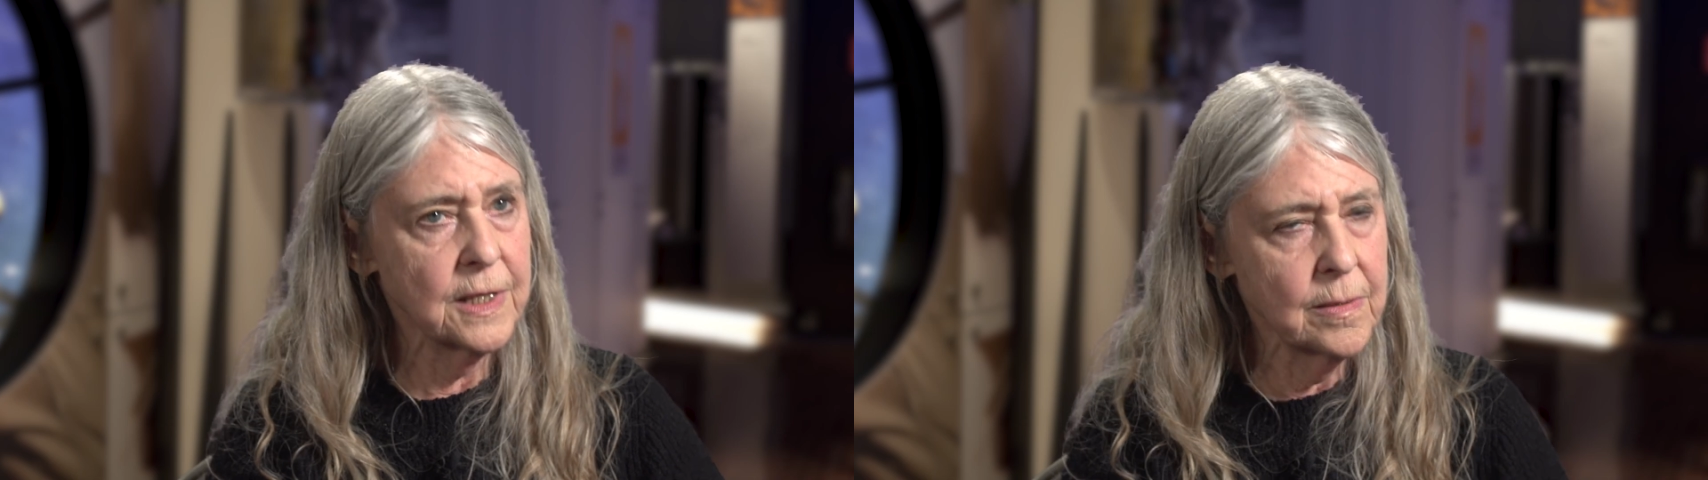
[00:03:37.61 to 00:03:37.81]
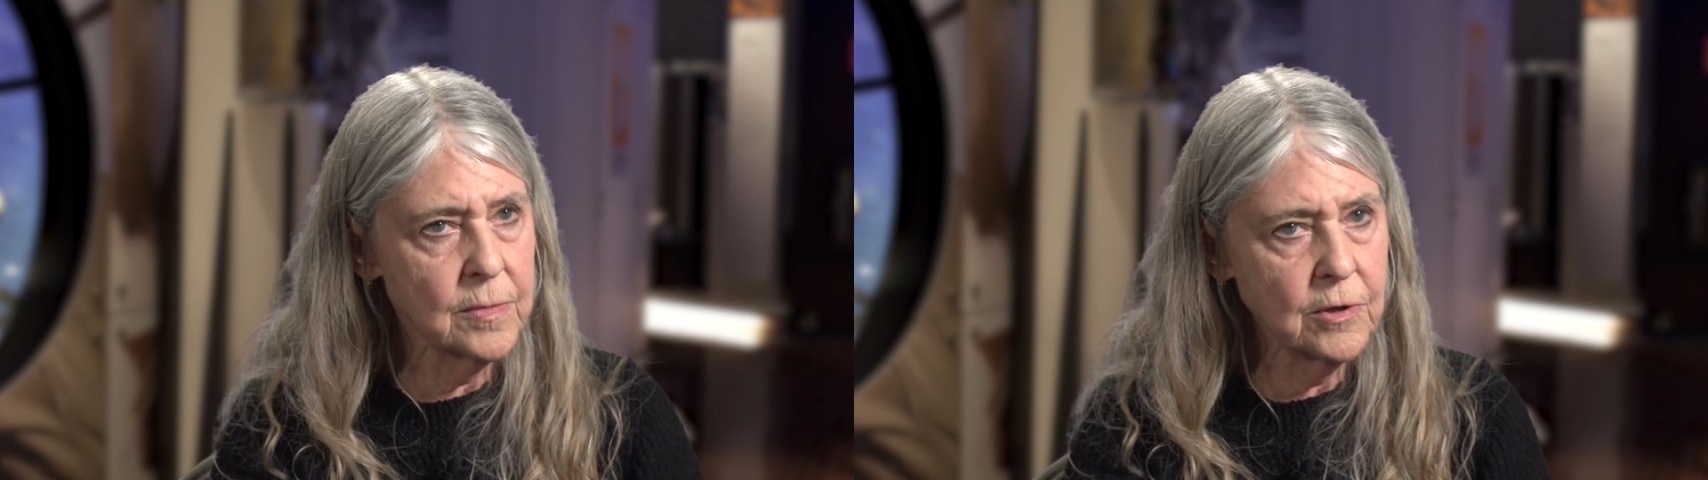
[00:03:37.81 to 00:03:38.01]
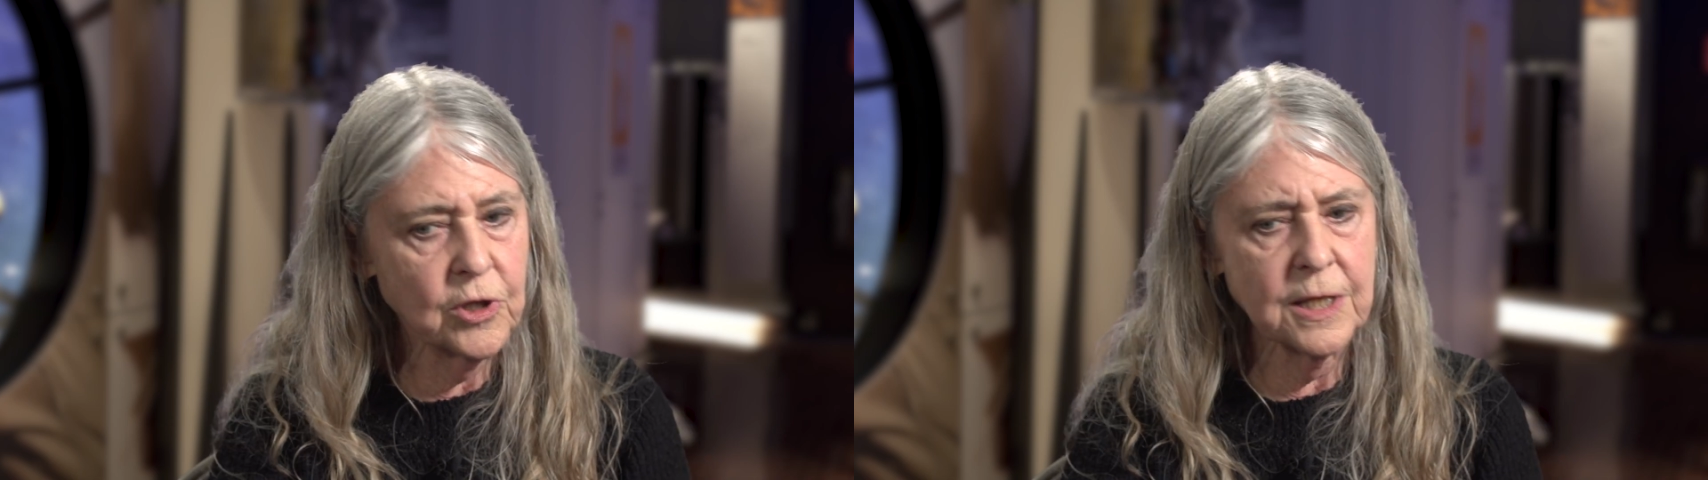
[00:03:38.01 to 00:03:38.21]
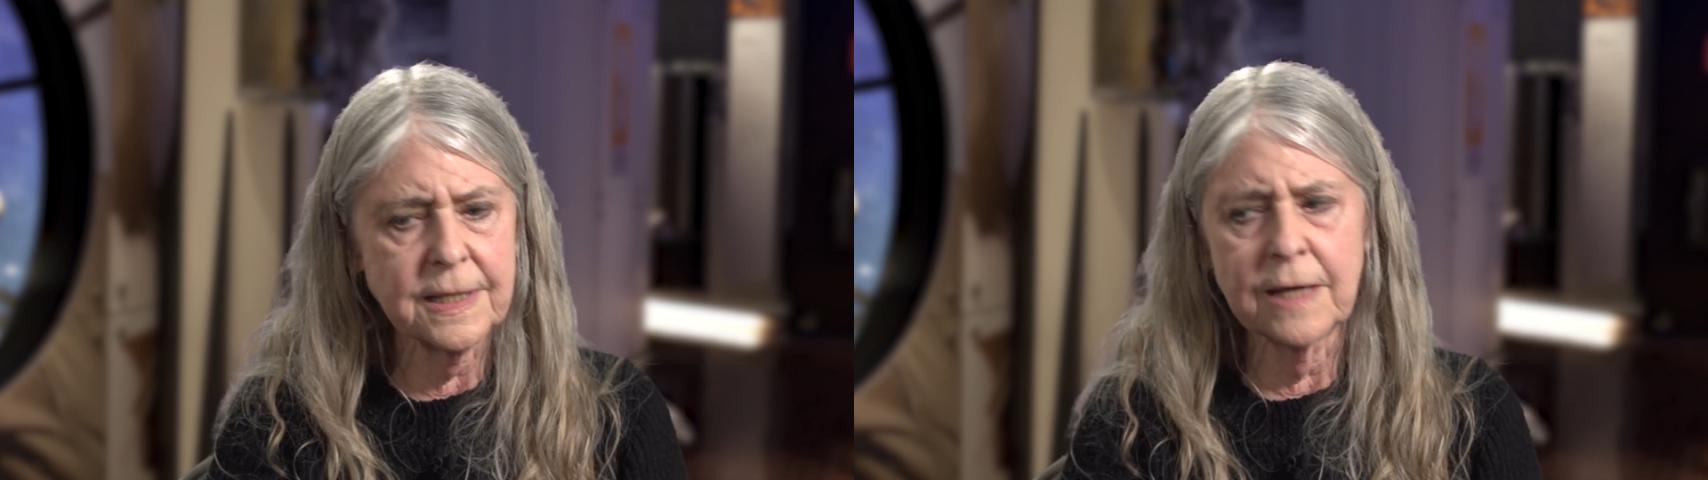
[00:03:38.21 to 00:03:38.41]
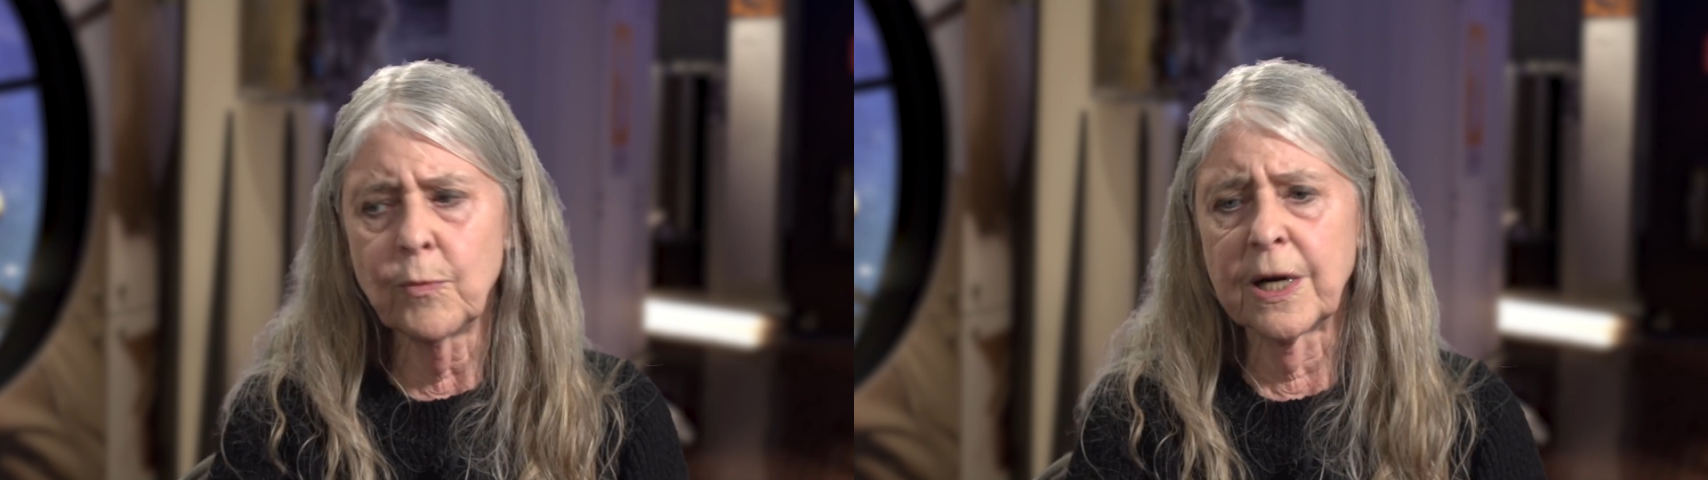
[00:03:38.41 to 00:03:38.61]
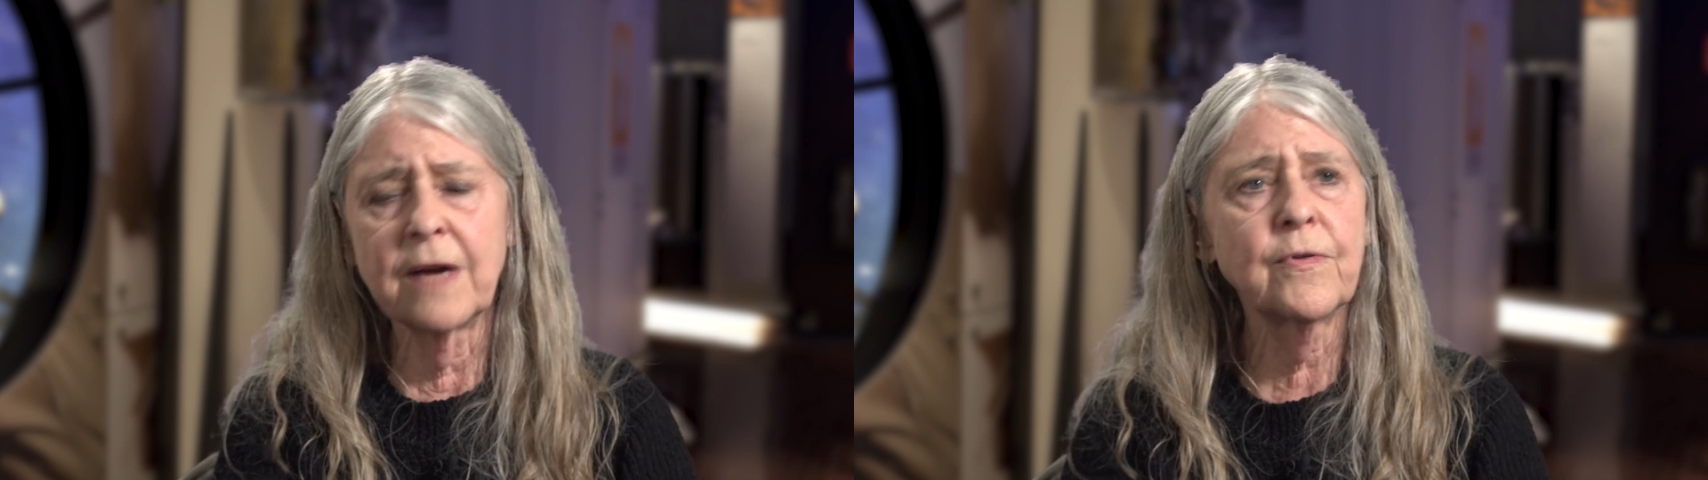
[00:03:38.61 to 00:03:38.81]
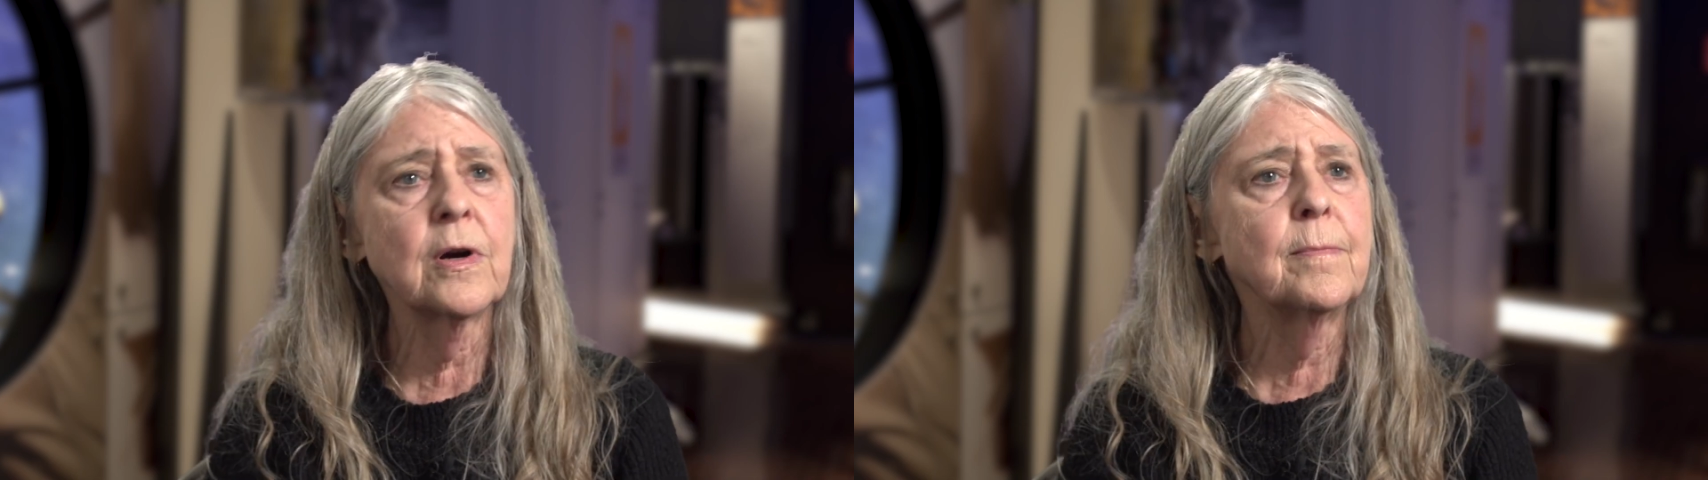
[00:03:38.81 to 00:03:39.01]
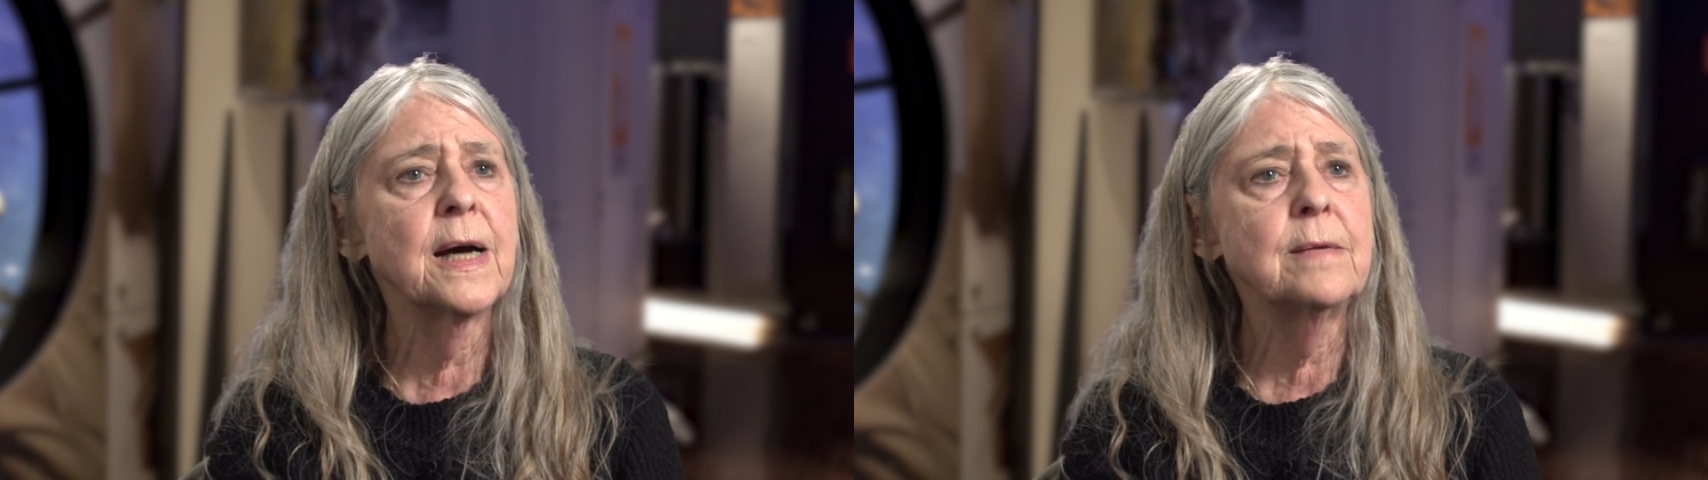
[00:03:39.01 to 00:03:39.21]
an emergency, whatever
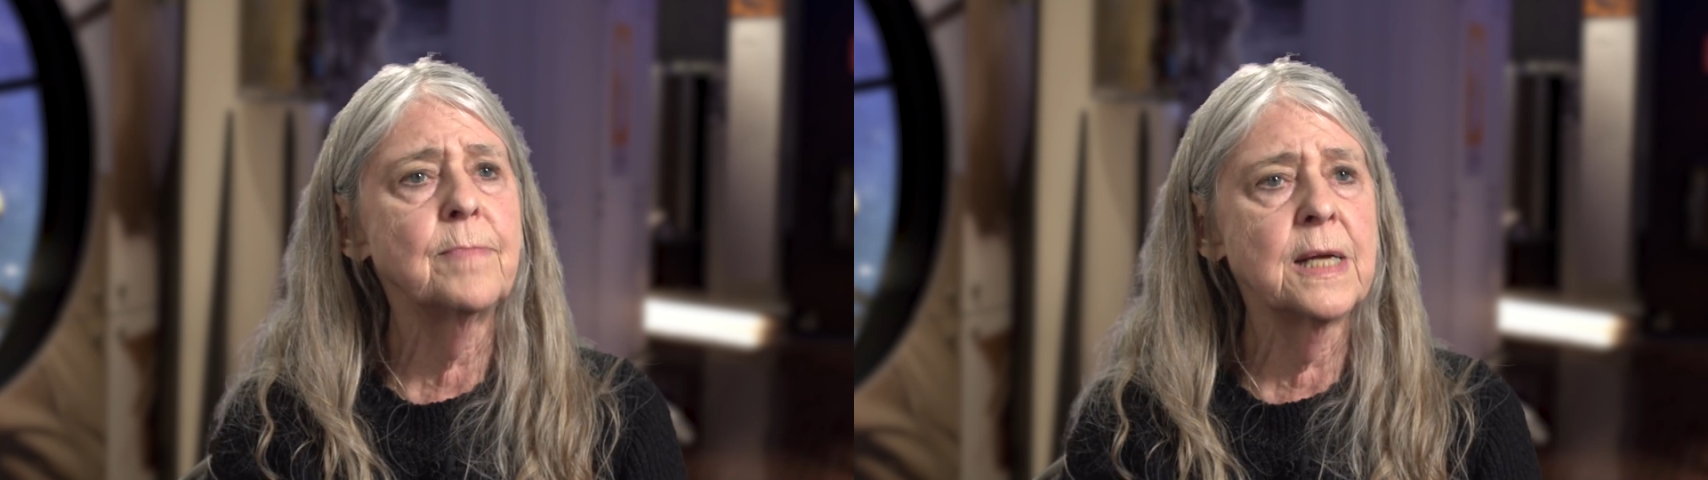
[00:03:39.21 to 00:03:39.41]
it might